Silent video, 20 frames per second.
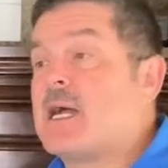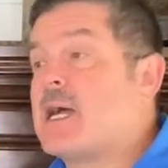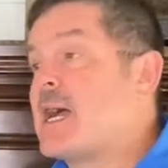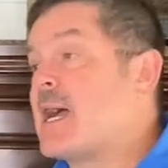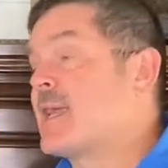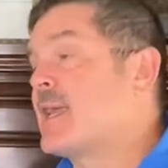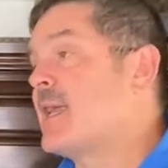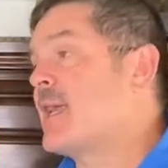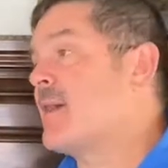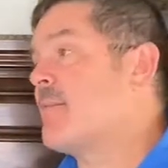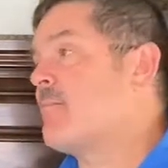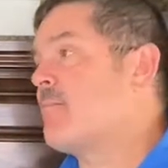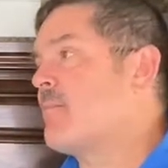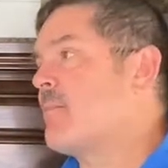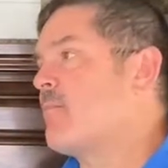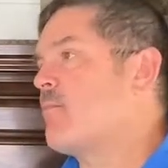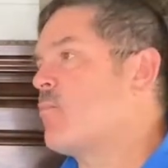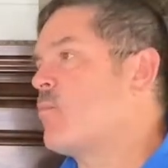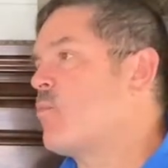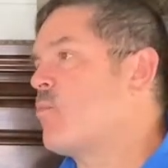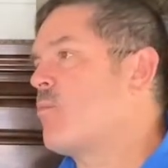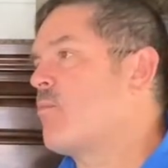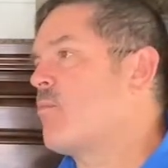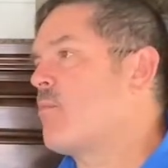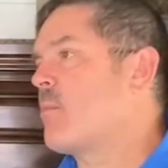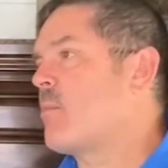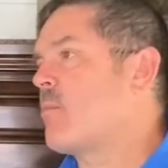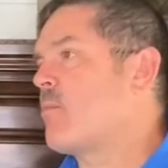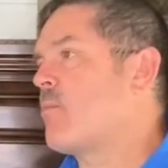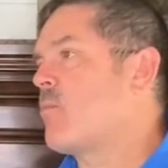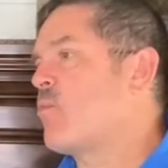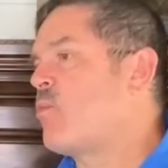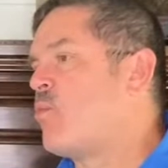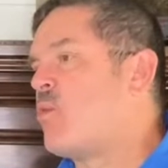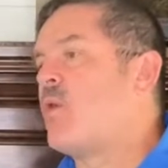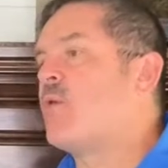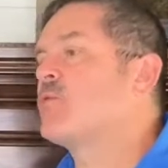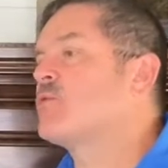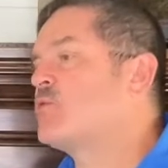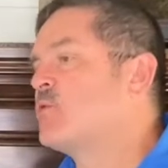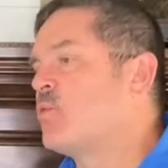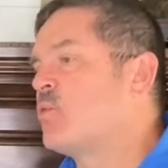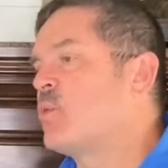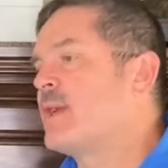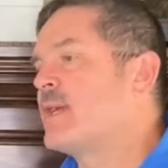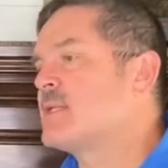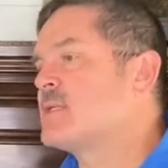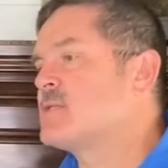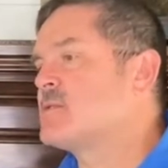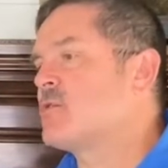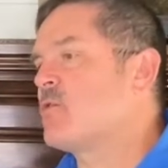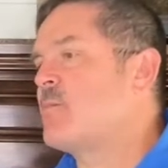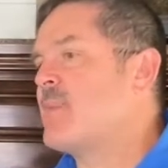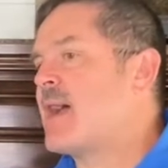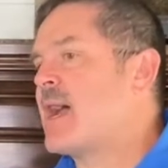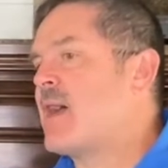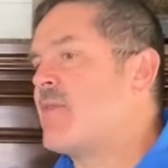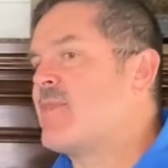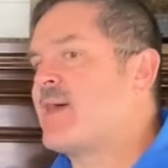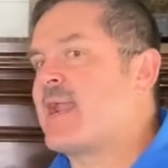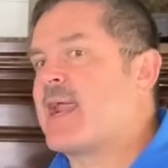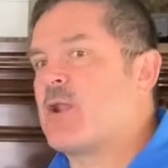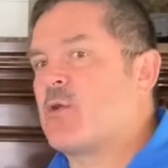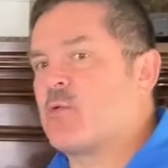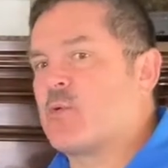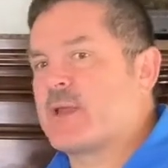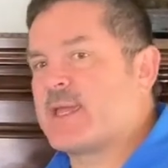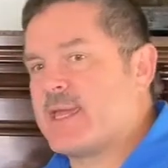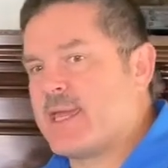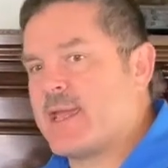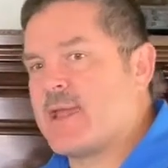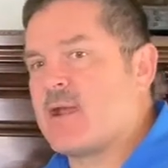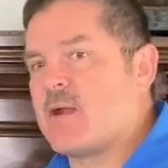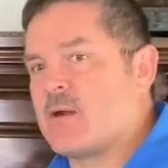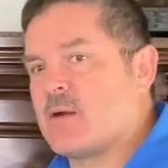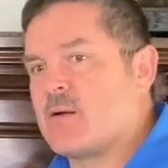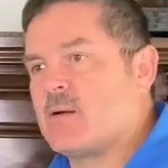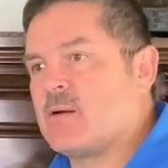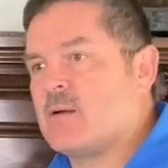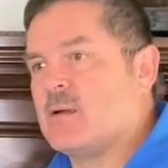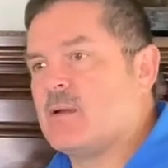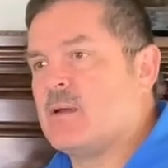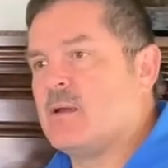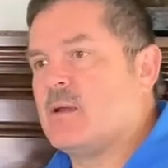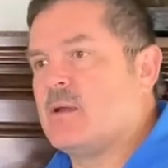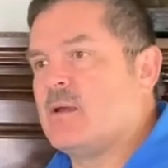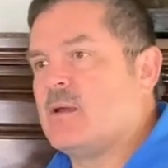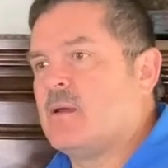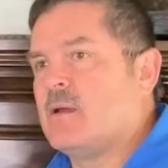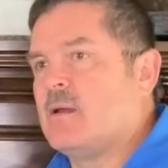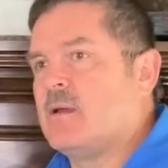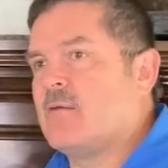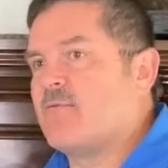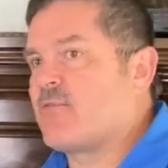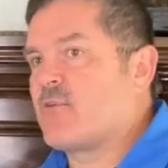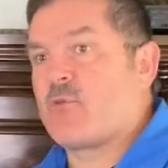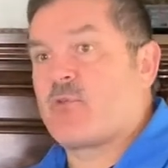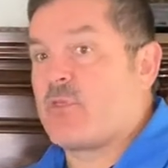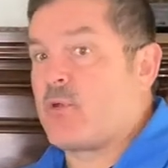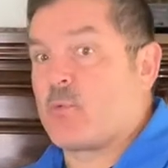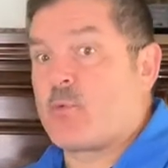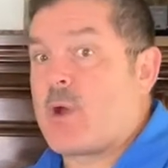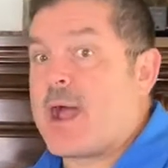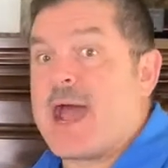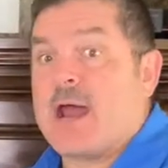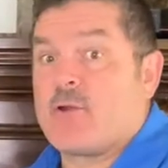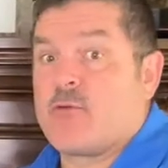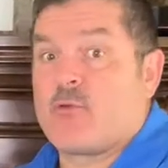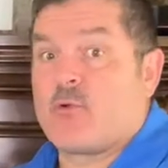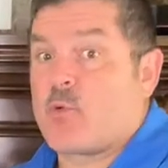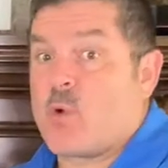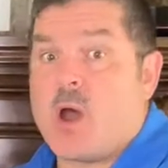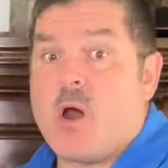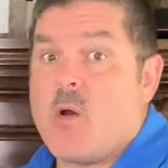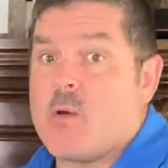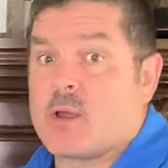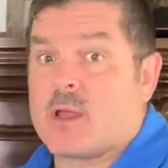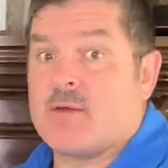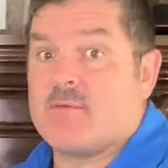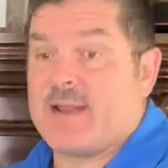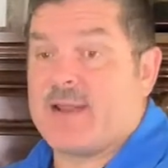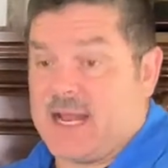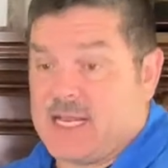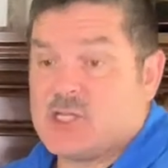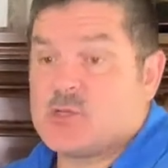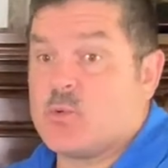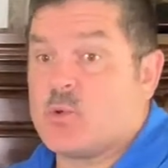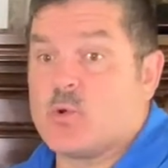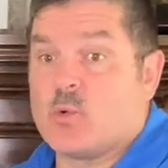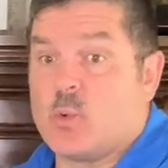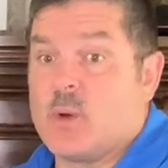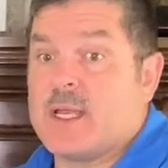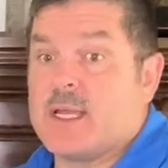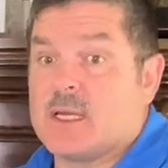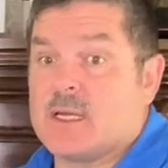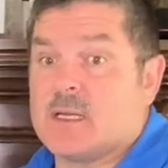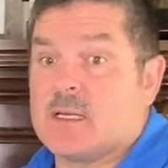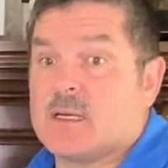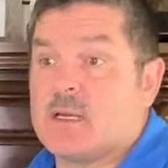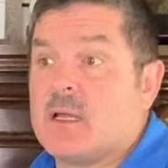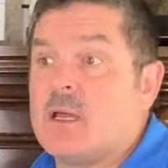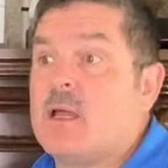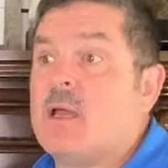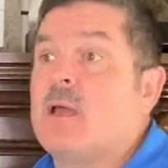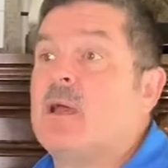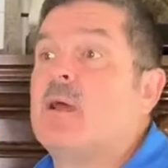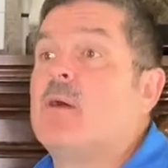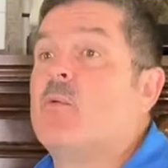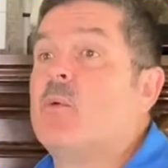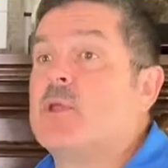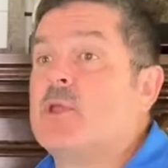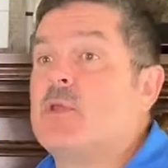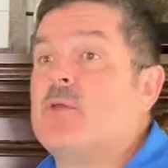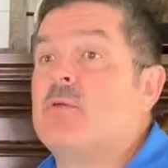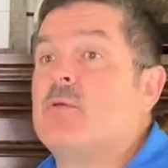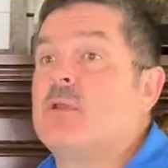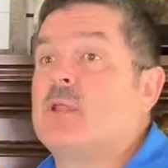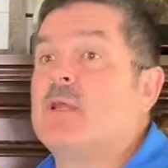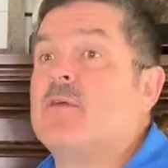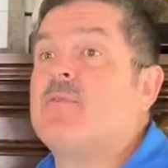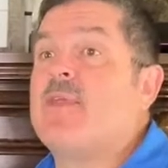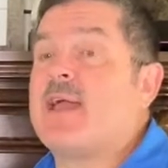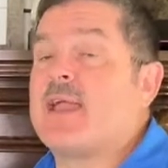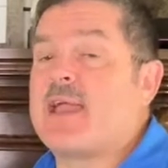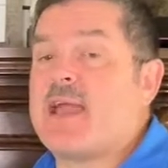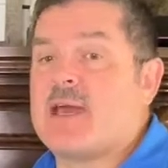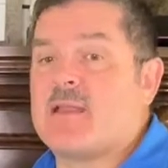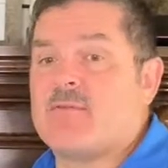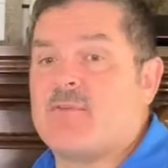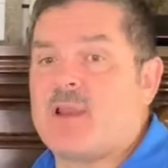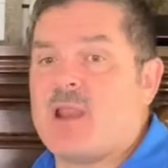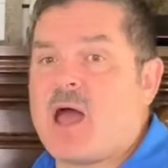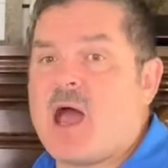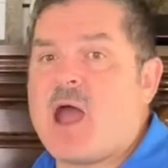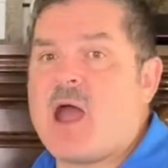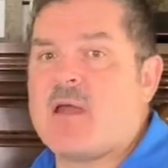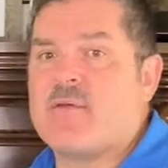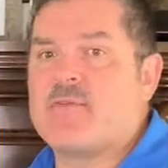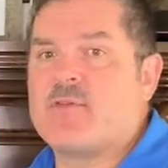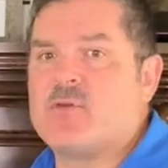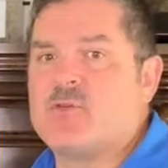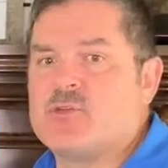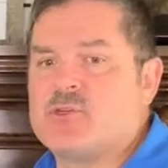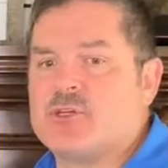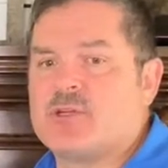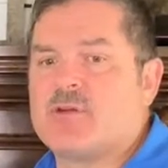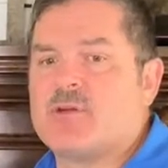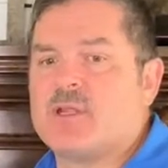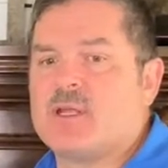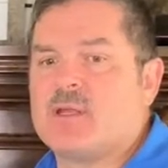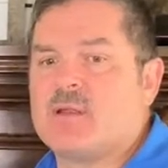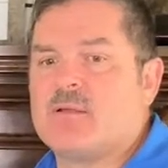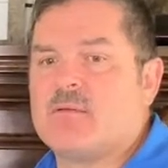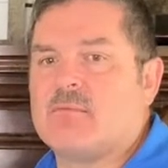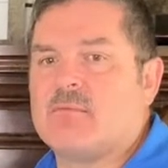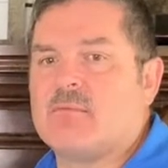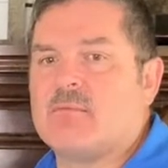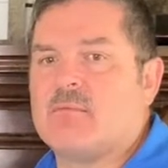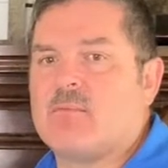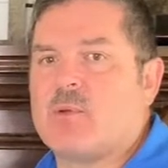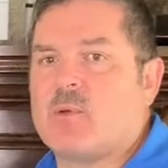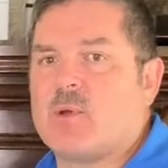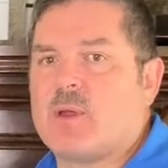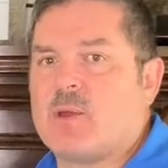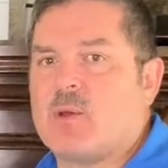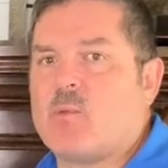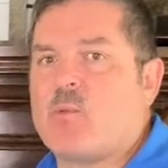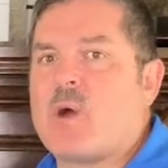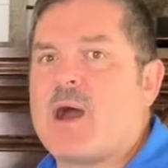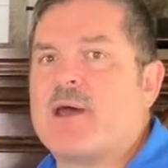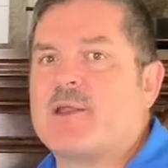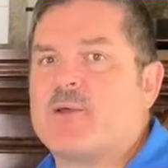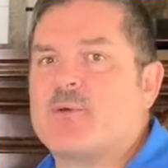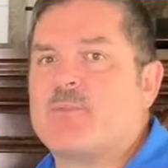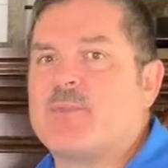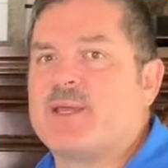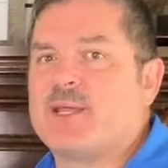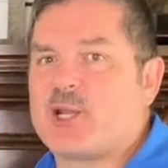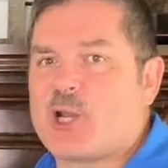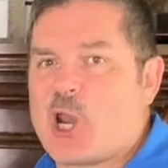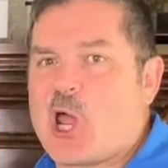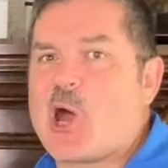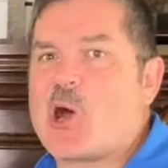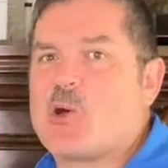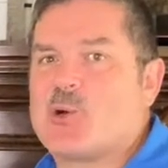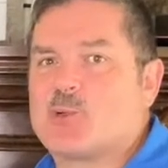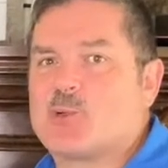I can't want to win so bad that I don't care for the right or the wrong of it. I just want to win. When you live that kind of a life, you generally wind up being alone.